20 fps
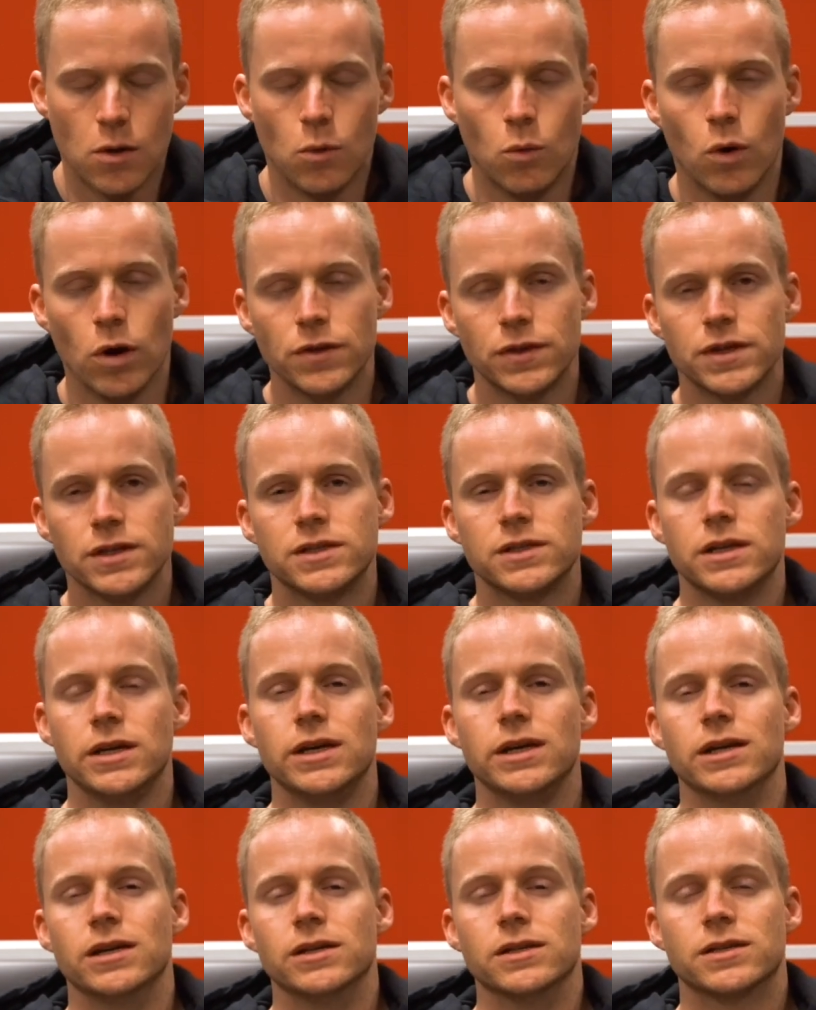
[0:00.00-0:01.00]
What this
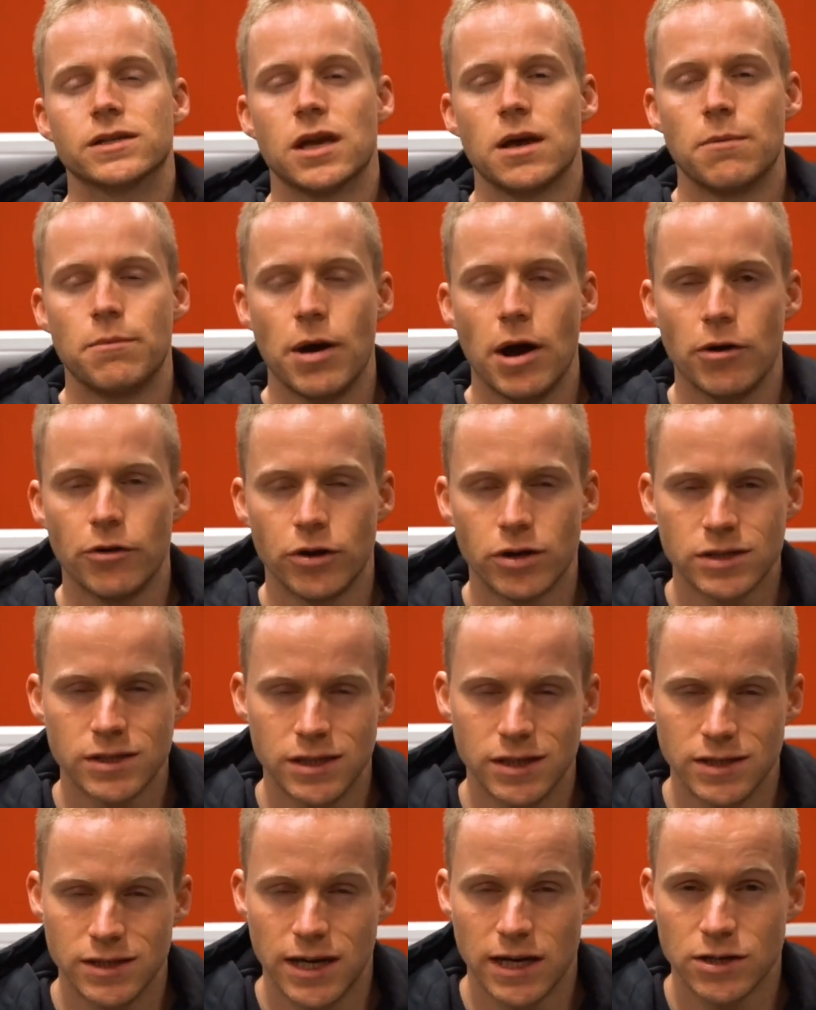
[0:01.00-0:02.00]
is,
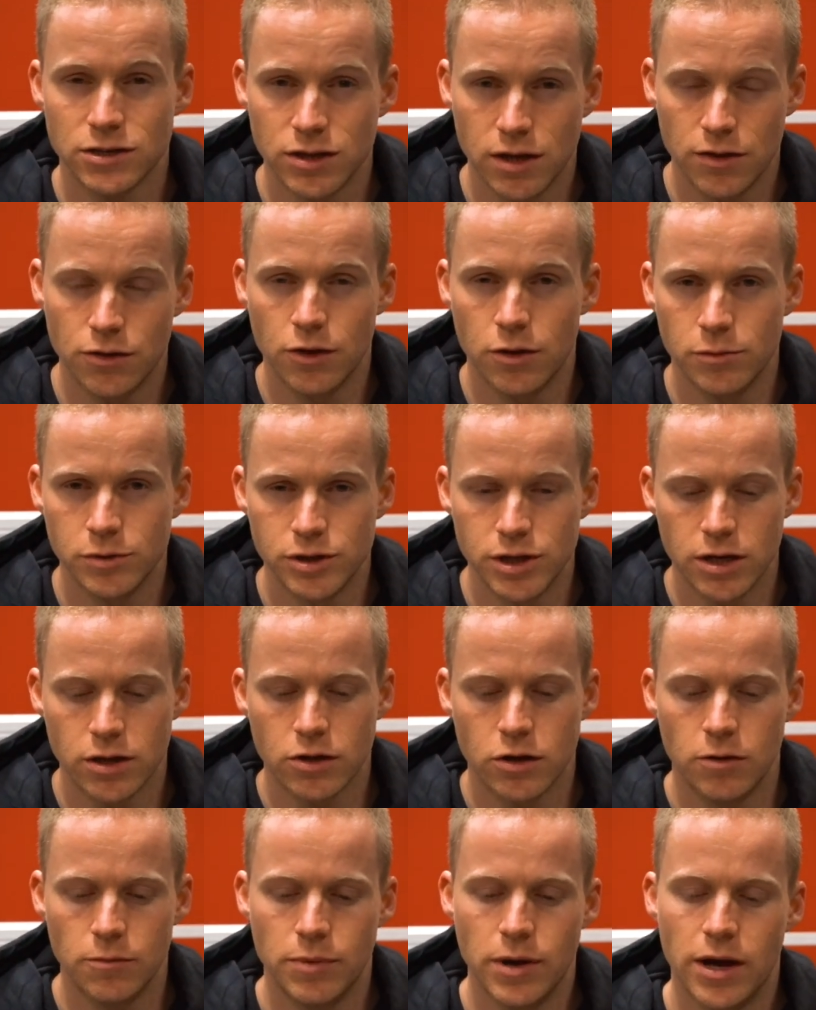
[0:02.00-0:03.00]
paradoxine is actually a thermogenic
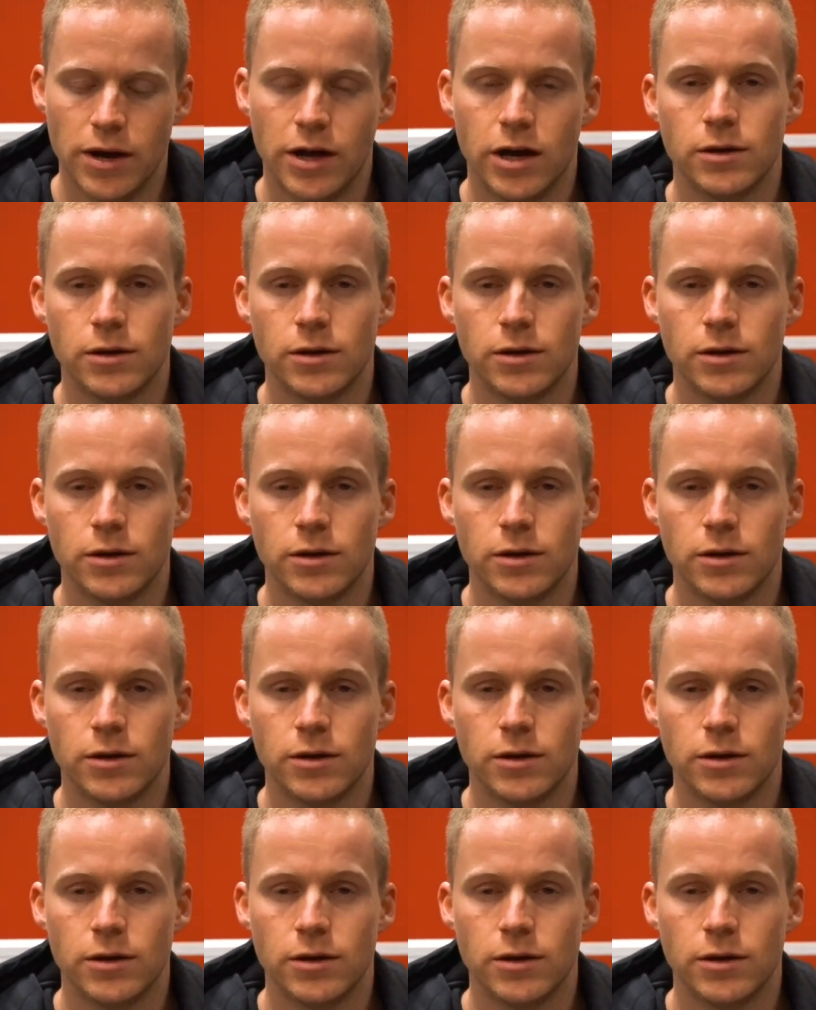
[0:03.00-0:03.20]
compound,